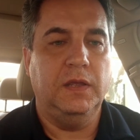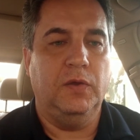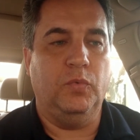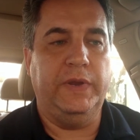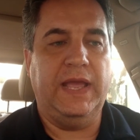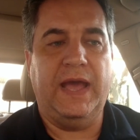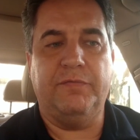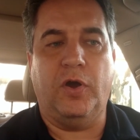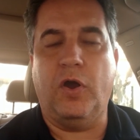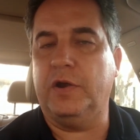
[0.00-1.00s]
we have
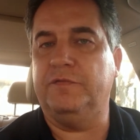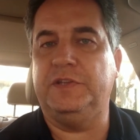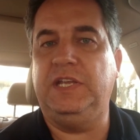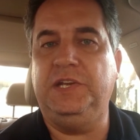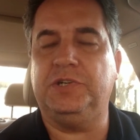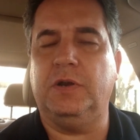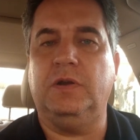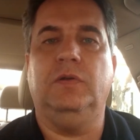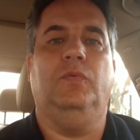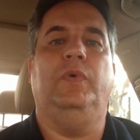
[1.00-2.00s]
the heart of a teacher.
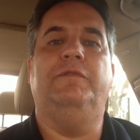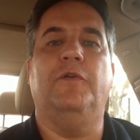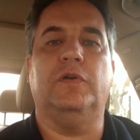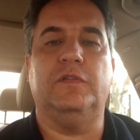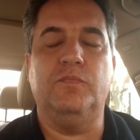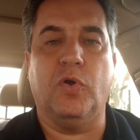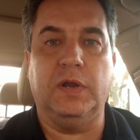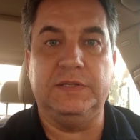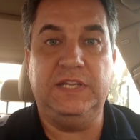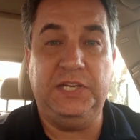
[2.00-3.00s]
We focus more
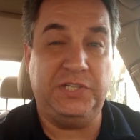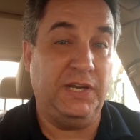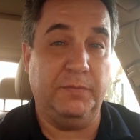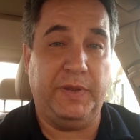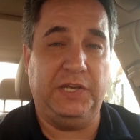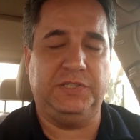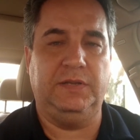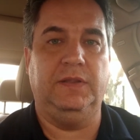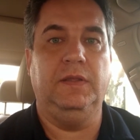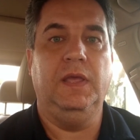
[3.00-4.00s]
on teaching a
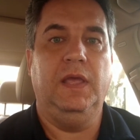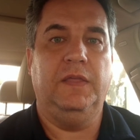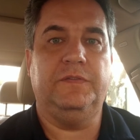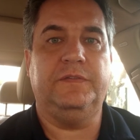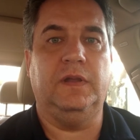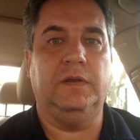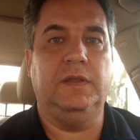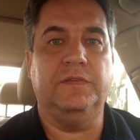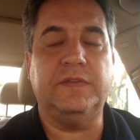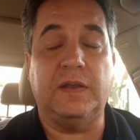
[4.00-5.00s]
patient
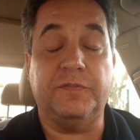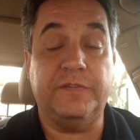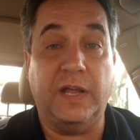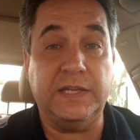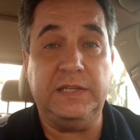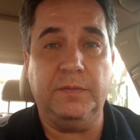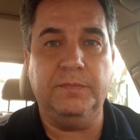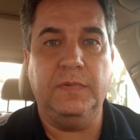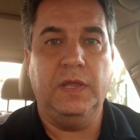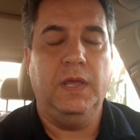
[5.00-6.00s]
instead of selling them,
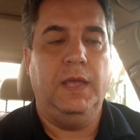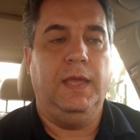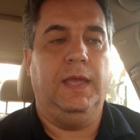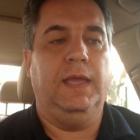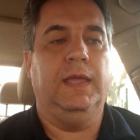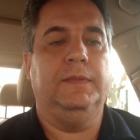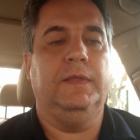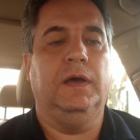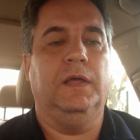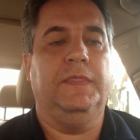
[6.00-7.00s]
and
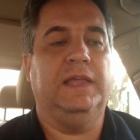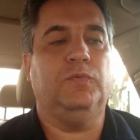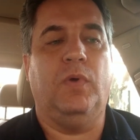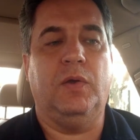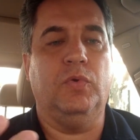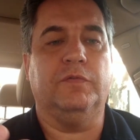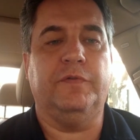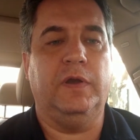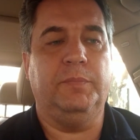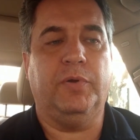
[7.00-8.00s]
that's why we're
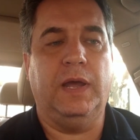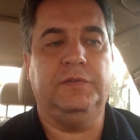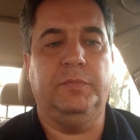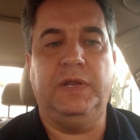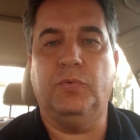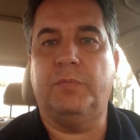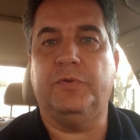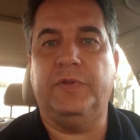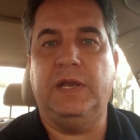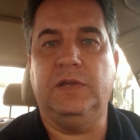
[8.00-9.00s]
very proud to be
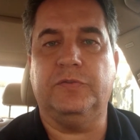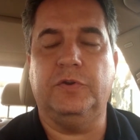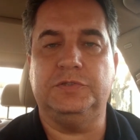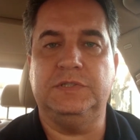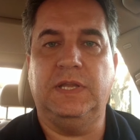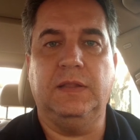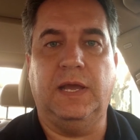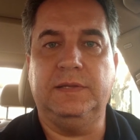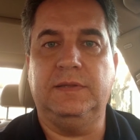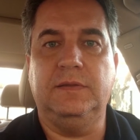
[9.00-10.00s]
representing a surgeon
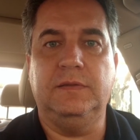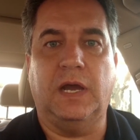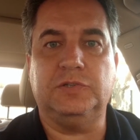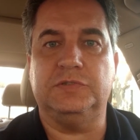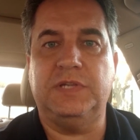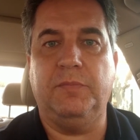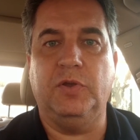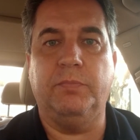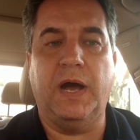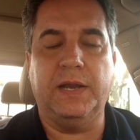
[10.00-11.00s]
like Dr.
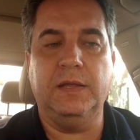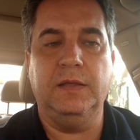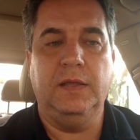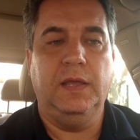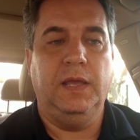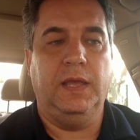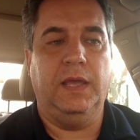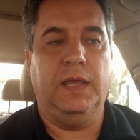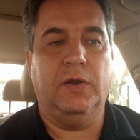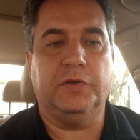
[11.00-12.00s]
Samuel Bada
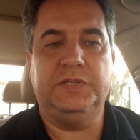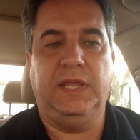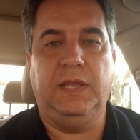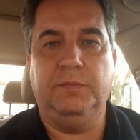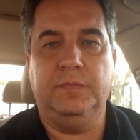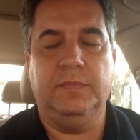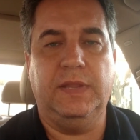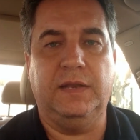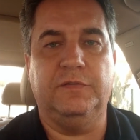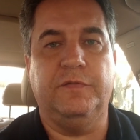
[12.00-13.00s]
and our team
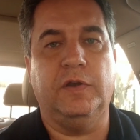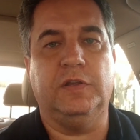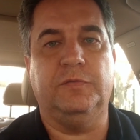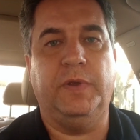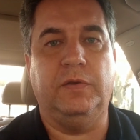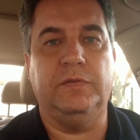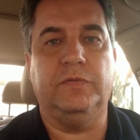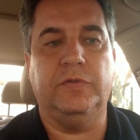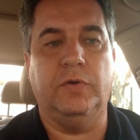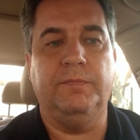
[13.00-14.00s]
that is very experienced.
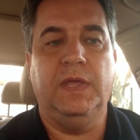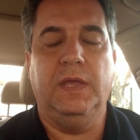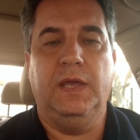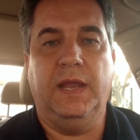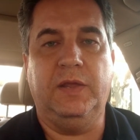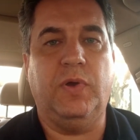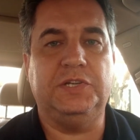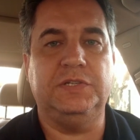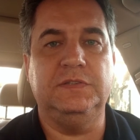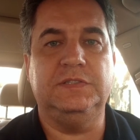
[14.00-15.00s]
So any
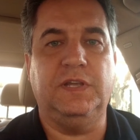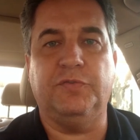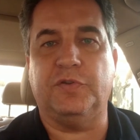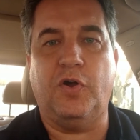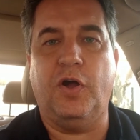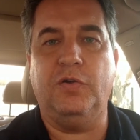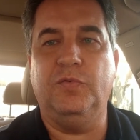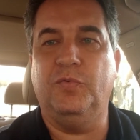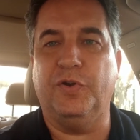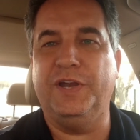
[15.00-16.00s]
questions, give us a call.
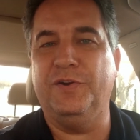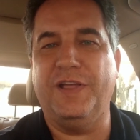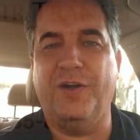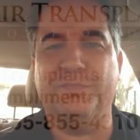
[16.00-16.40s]
We're here to help.